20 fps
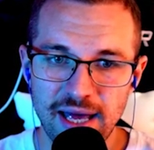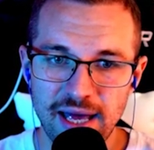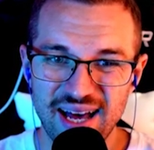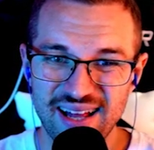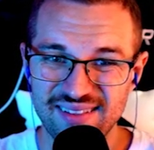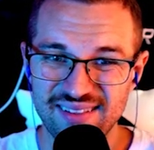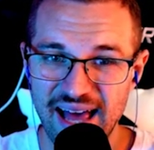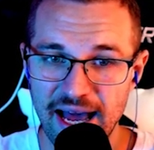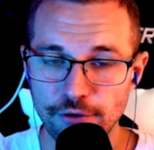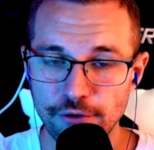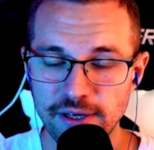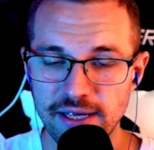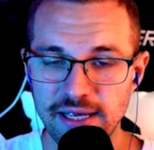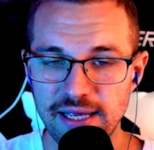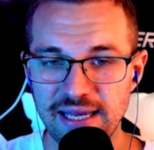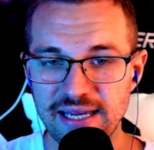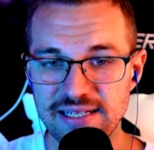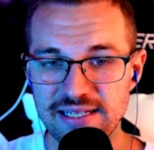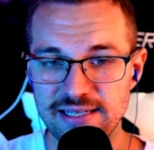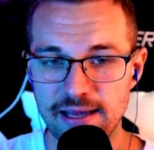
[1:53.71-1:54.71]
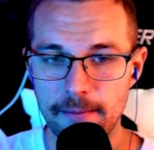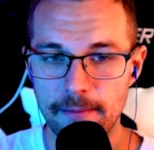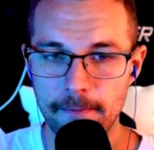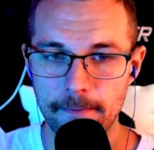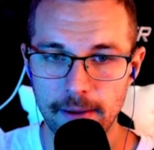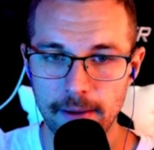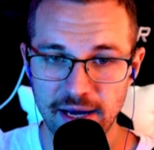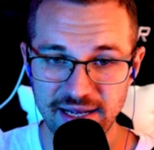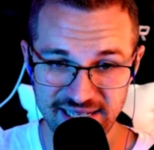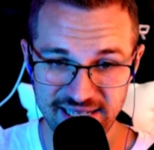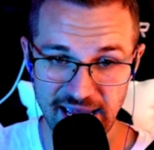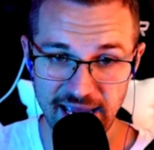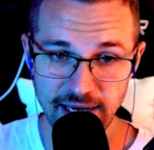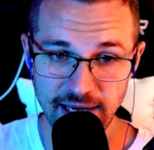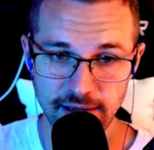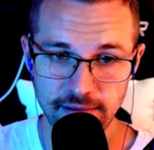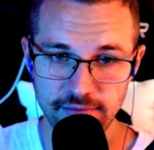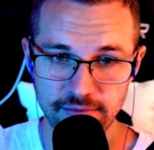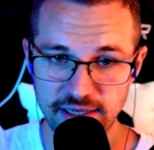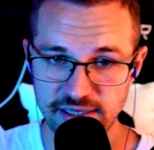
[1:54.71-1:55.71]
Alawi is a
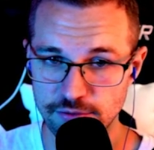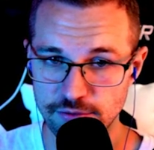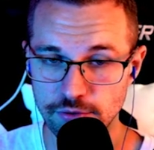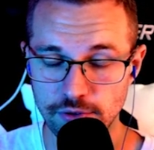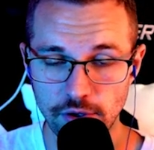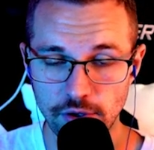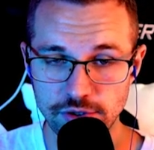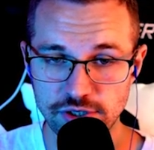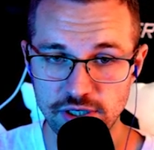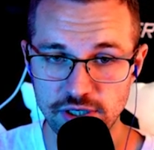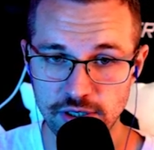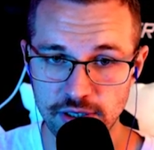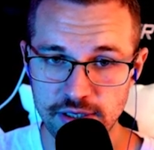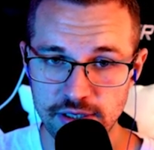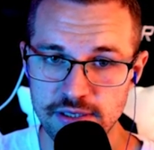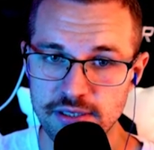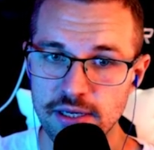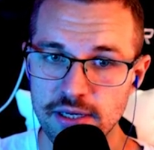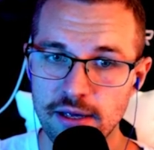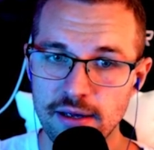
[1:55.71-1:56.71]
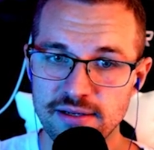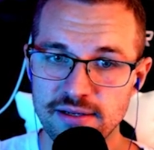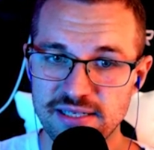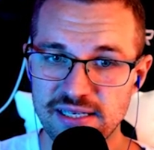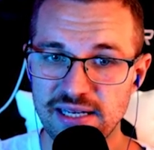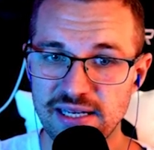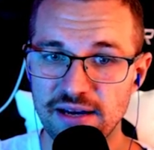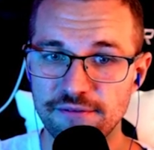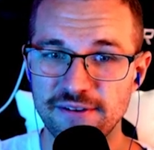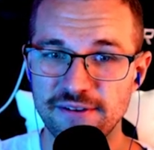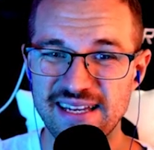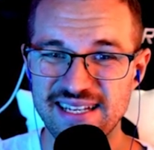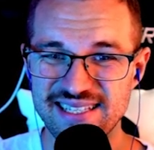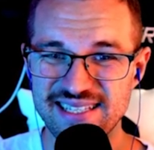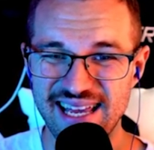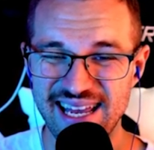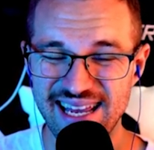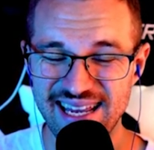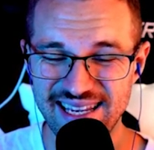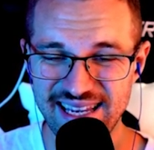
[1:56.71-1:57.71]
tank. That's really all she does. TF is
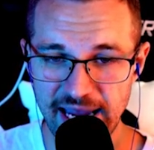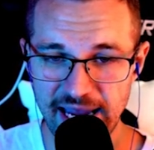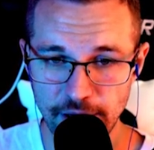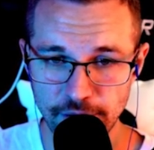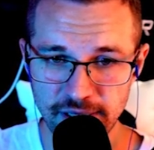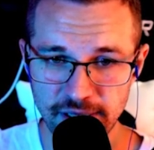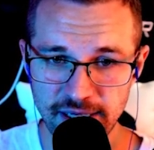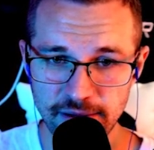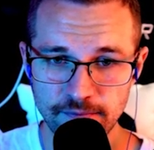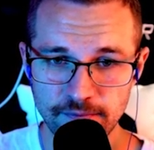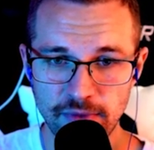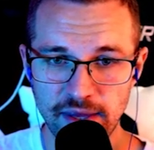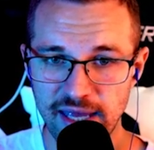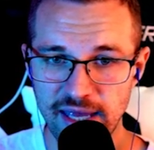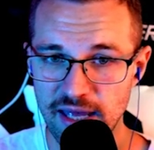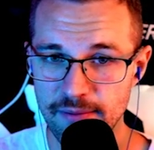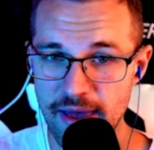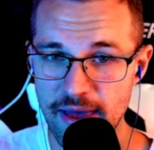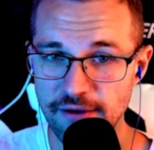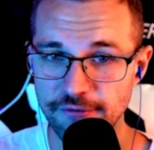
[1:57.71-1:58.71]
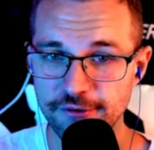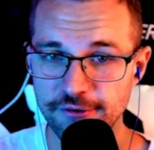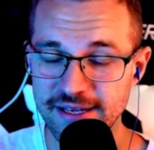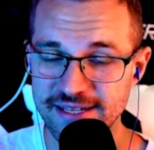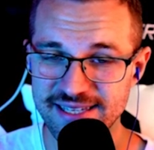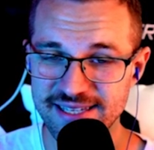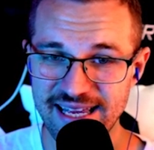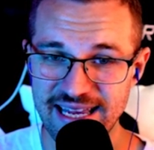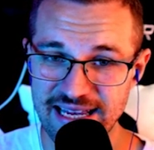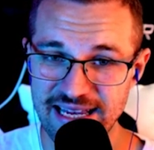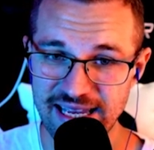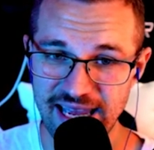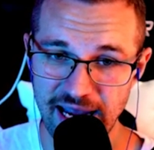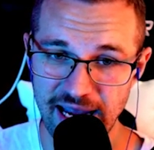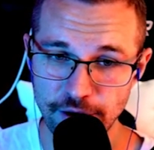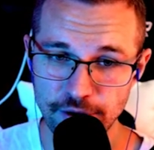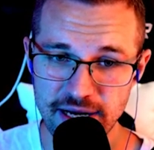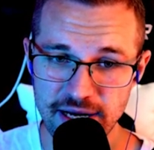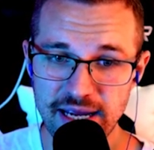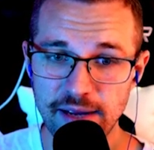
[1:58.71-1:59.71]
a carry. MF is a
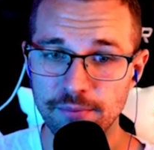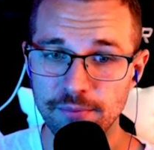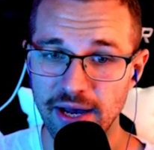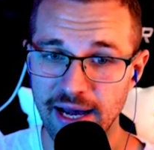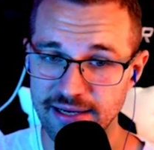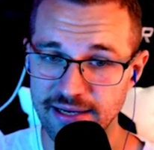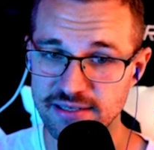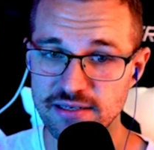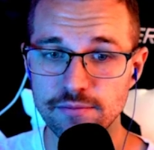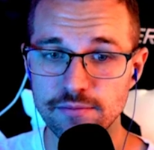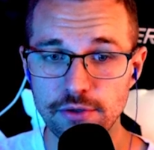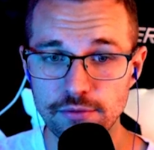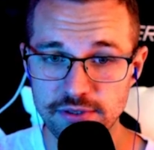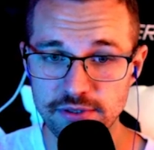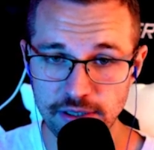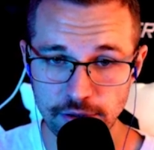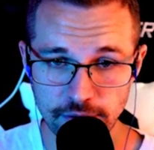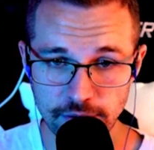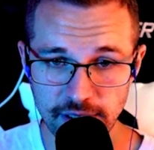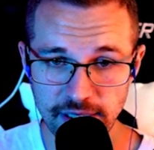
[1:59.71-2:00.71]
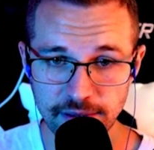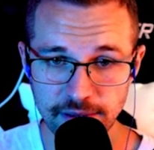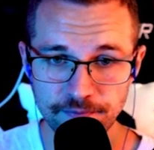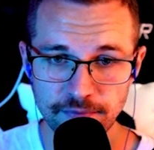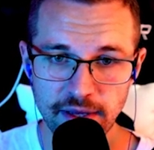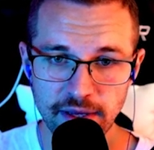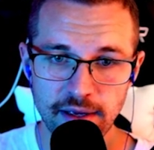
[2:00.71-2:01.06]
carry, but some utility.